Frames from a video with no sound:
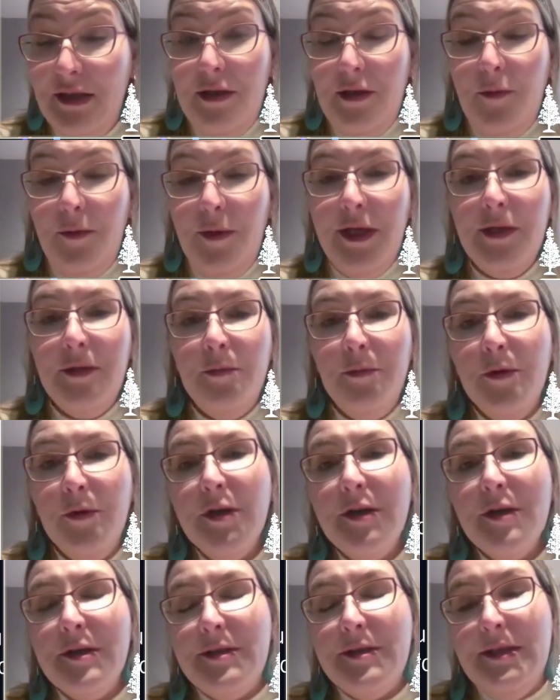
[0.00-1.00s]
the way it
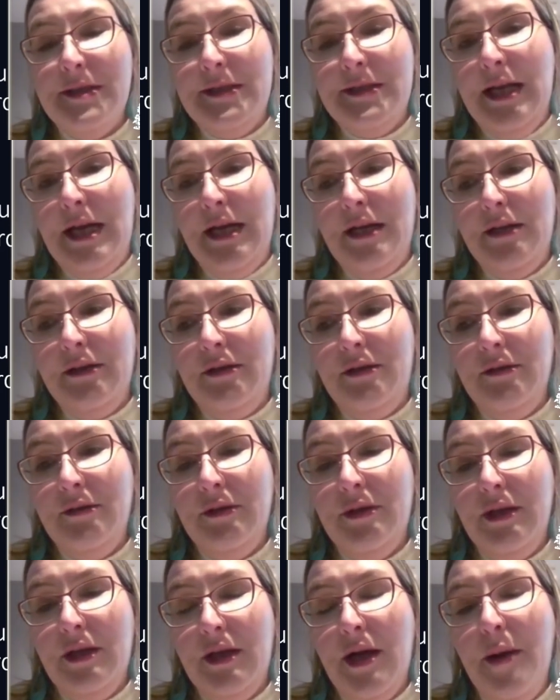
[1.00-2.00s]
works is that
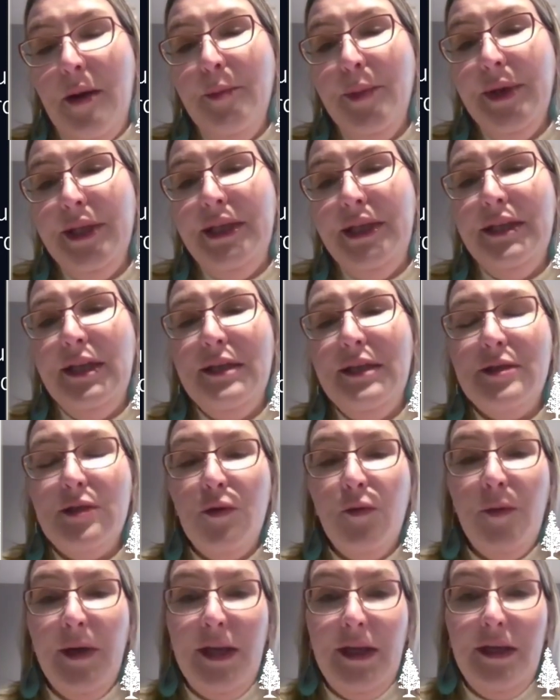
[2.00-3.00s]
the company needs
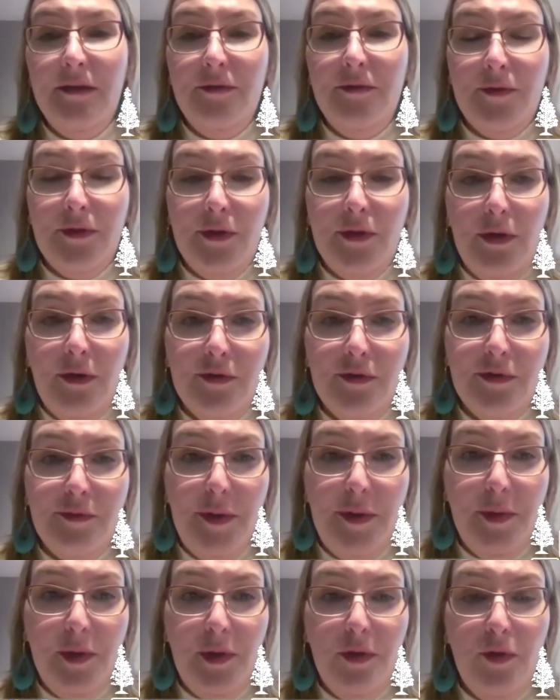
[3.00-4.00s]
to wait for those
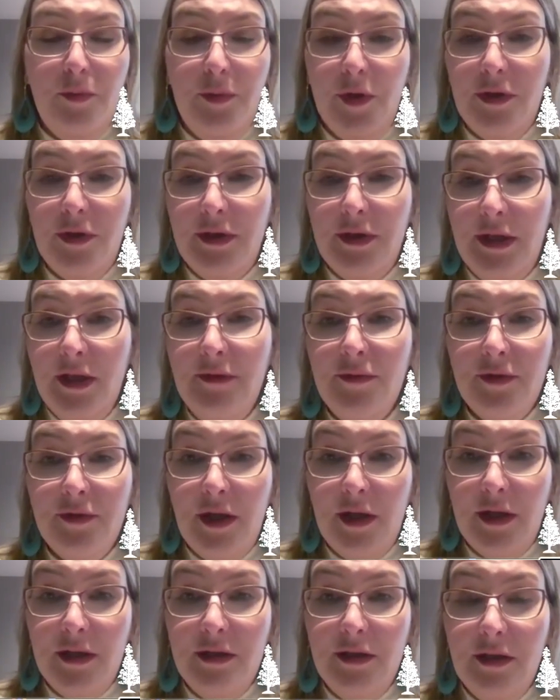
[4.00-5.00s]
people who bought the gift
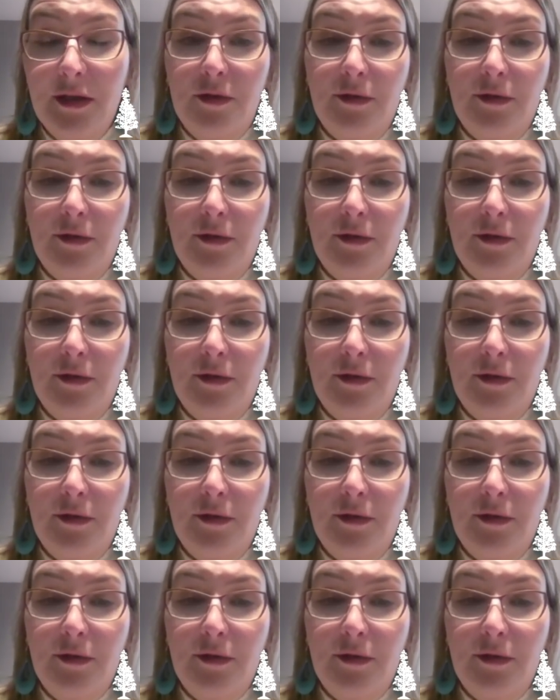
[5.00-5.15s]
card